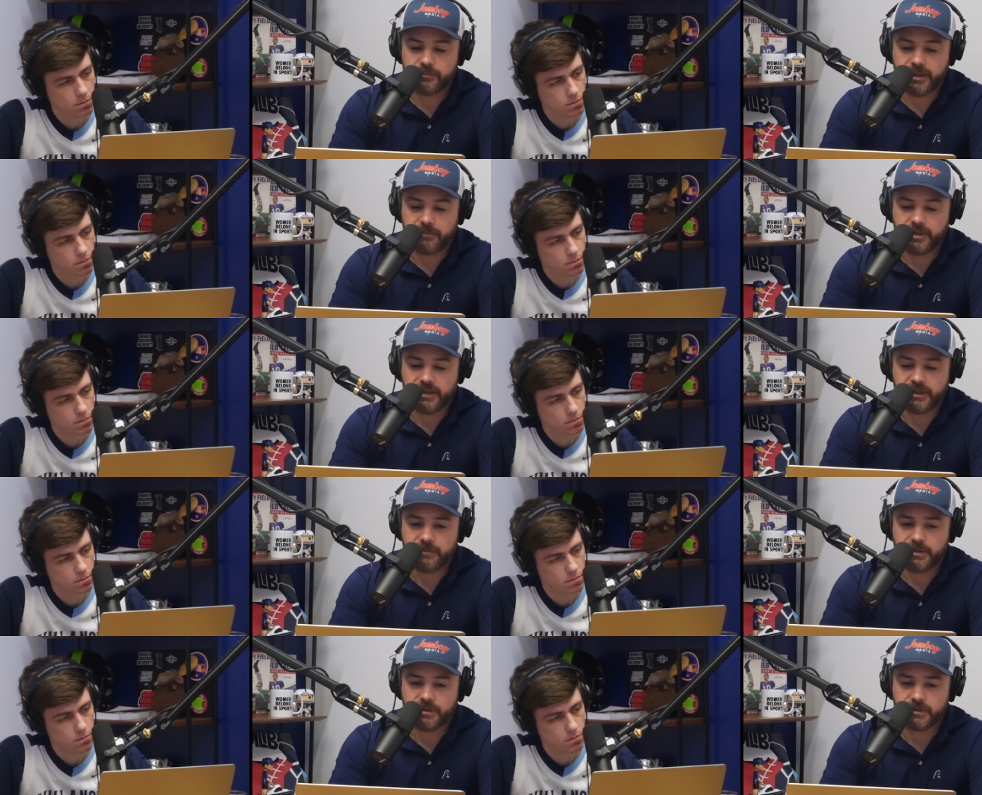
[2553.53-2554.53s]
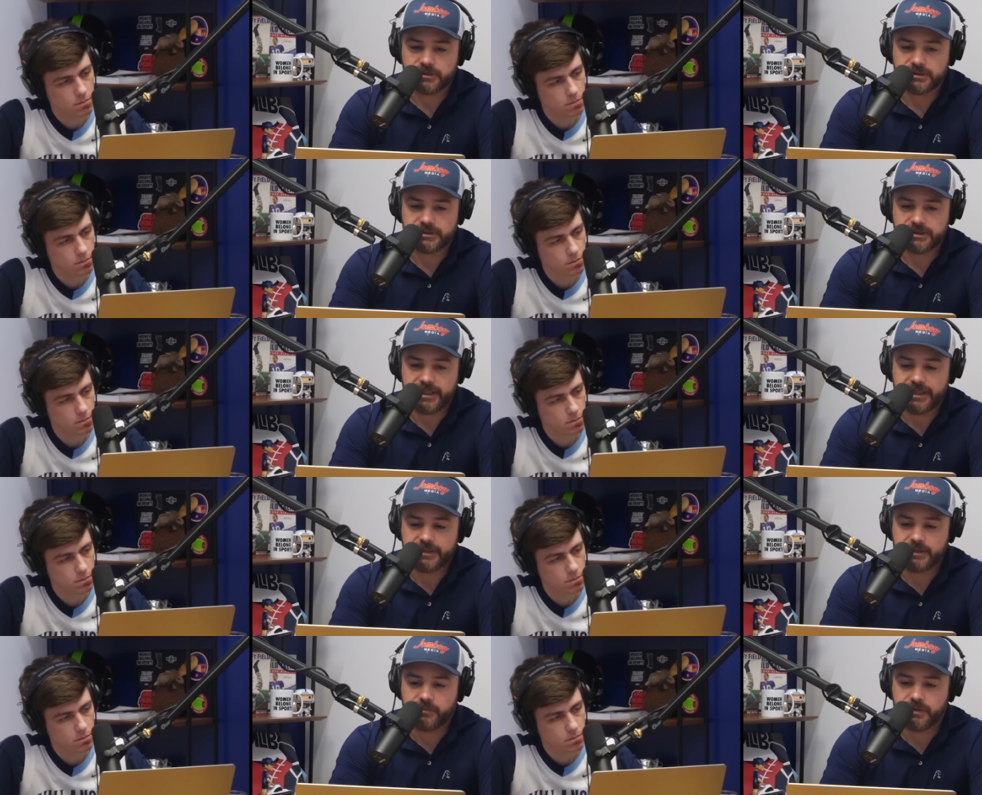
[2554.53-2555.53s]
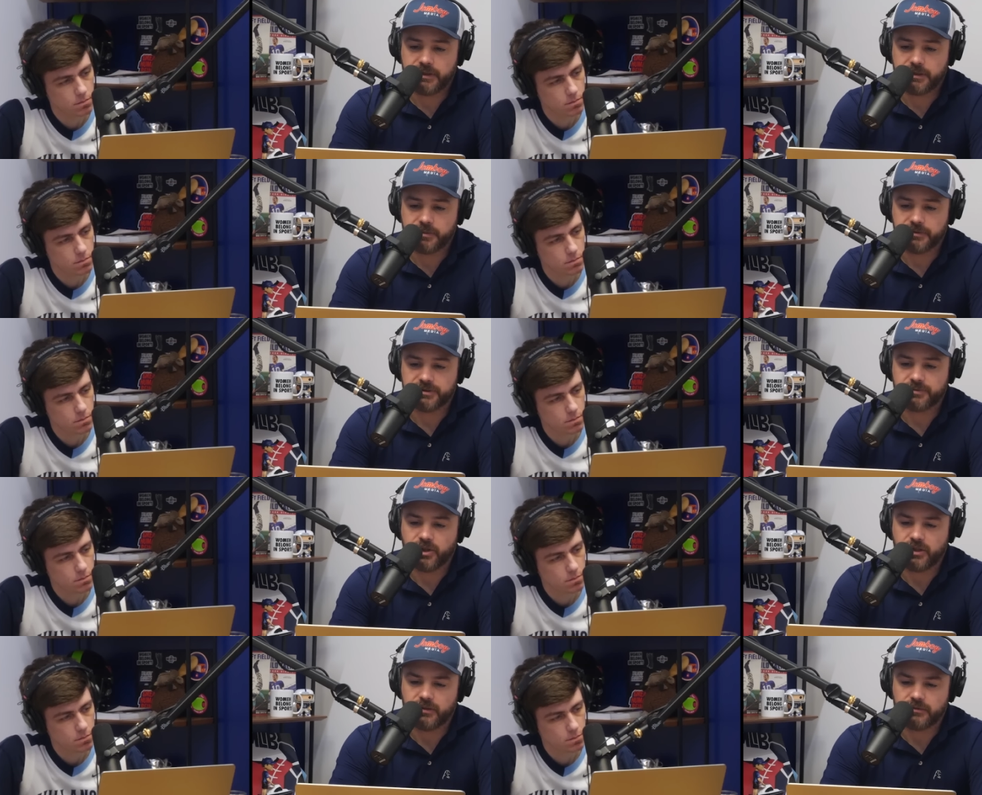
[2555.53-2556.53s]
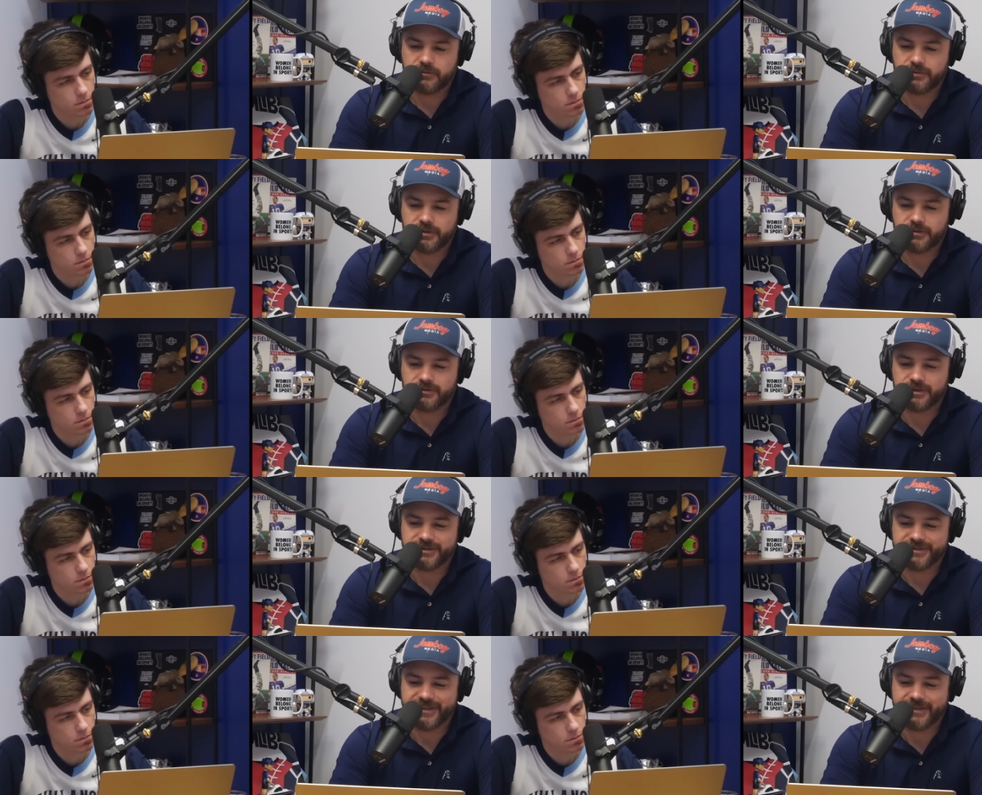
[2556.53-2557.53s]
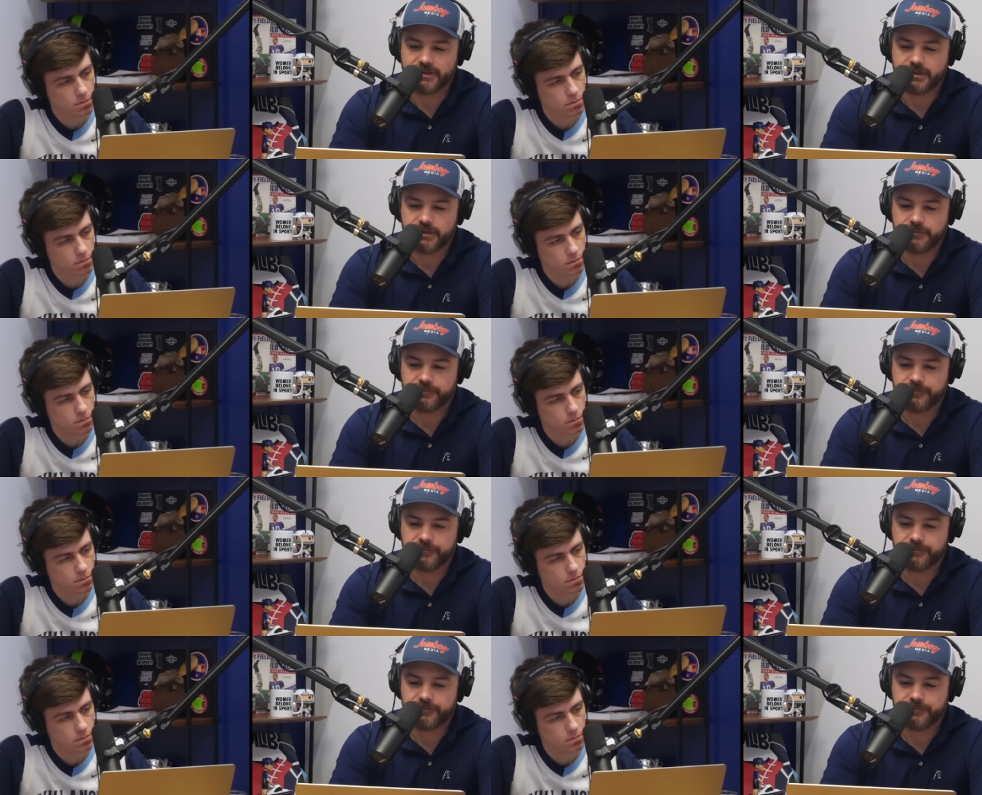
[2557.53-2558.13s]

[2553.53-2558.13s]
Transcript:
Speaker 1: by Bondi Beach called Sandy Beach, but it was small. It was really sandy.